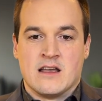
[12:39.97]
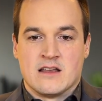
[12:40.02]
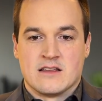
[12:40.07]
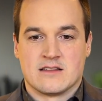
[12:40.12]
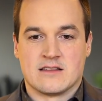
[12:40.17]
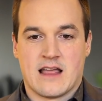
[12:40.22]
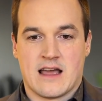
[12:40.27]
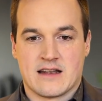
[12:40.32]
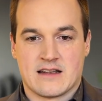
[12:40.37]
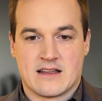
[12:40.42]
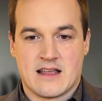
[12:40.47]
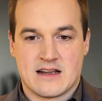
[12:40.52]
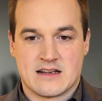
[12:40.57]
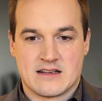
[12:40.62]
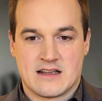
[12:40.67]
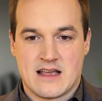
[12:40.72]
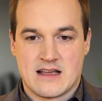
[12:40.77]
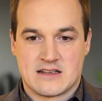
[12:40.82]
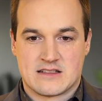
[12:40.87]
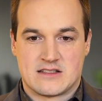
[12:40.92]
that that
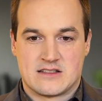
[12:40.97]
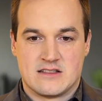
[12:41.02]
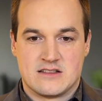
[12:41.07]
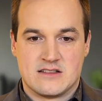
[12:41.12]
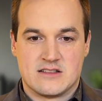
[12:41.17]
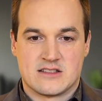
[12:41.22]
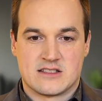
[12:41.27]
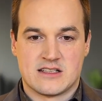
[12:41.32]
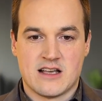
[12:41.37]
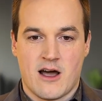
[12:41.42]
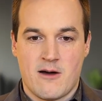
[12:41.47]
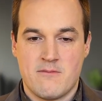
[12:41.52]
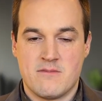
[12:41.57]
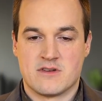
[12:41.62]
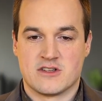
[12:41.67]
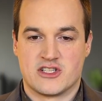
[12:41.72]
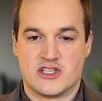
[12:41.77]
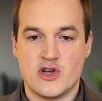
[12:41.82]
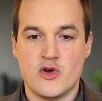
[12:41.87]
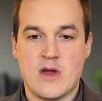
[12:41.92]
that some
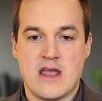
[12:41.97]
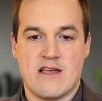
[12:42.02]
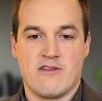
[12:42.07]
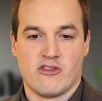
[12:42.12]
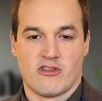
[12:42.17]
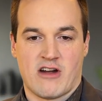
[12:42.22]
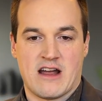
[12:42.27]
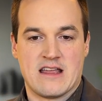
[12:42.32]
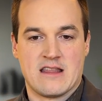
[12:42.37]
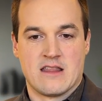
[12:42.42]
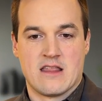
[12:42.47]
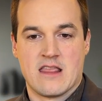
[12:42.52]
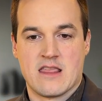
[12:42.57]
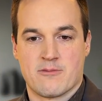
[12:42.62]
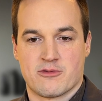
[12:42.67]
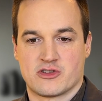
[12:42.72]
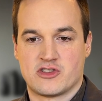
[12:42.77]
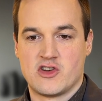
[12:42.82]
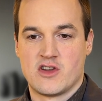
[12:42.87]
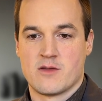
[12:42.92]
do evil, right, in, in the
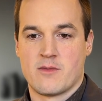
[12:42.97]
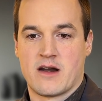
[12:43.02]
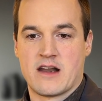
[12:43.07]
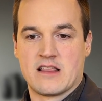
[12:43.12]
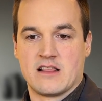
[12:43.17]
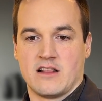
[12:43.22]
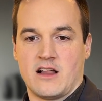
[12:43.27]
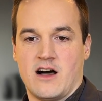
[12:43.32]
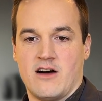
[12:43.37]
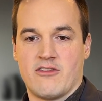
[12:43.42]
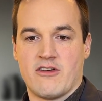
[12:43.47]
pursuit of the money, the love,